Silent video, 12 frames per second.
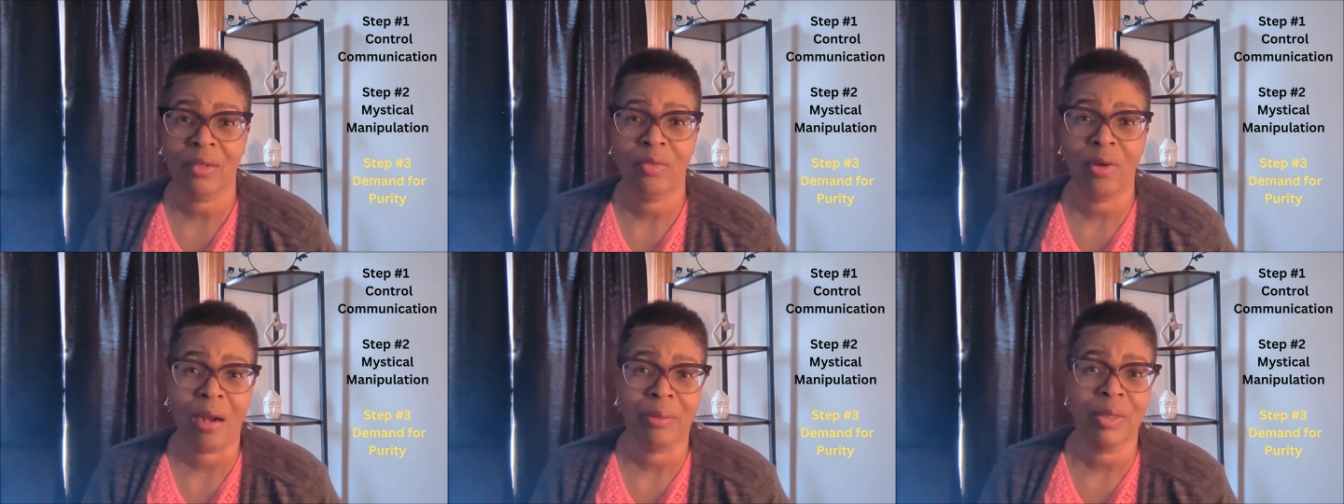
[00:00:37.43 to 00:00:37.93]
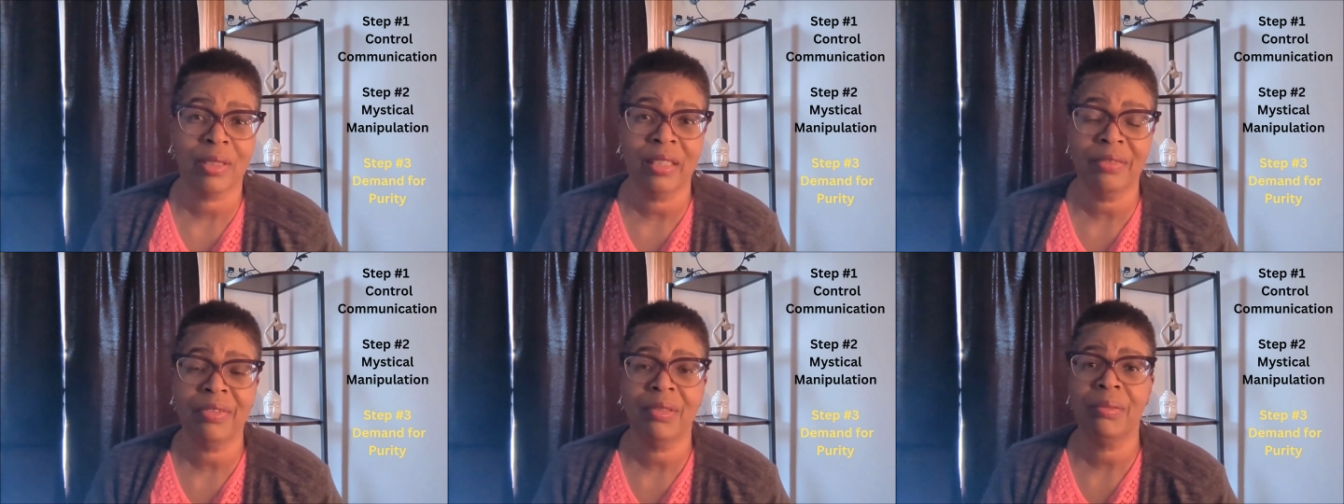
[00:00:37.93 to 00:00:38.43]
of Robert
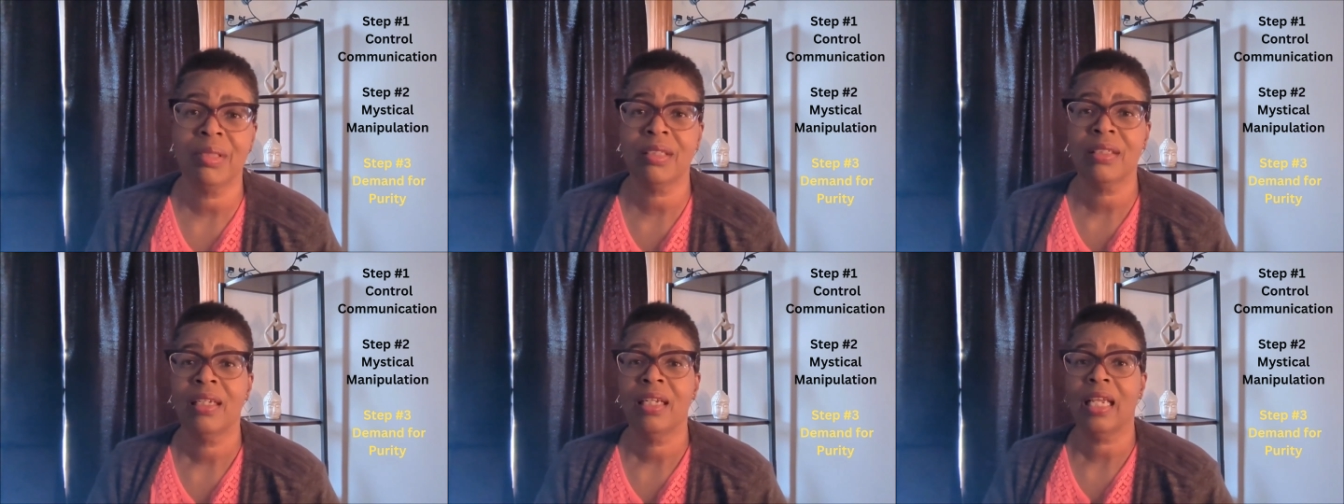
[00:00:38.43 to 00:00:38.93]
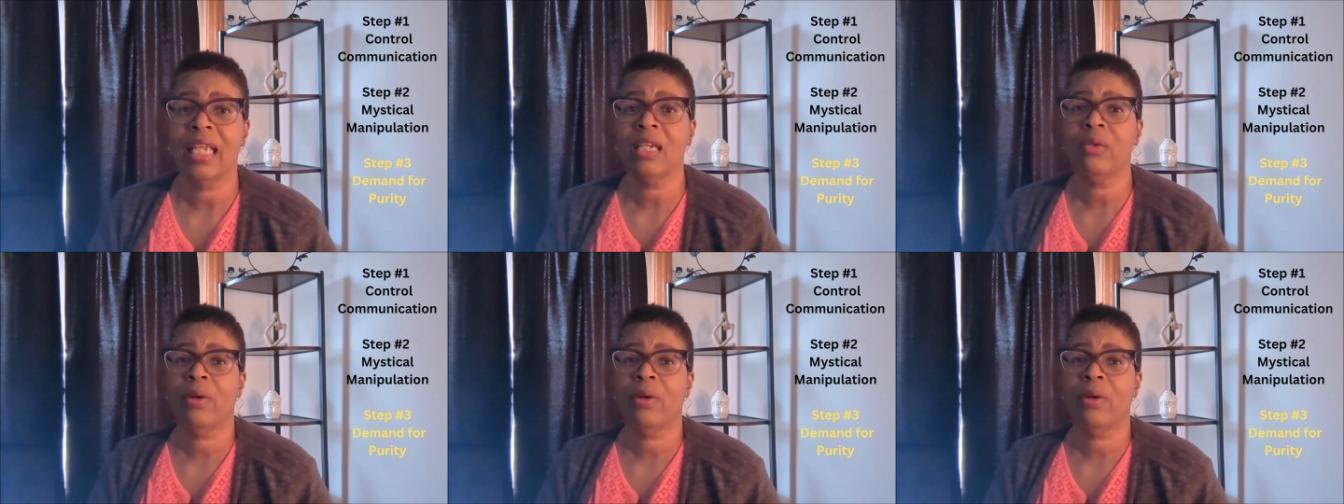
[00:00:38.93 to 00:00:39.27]
Lifton's 8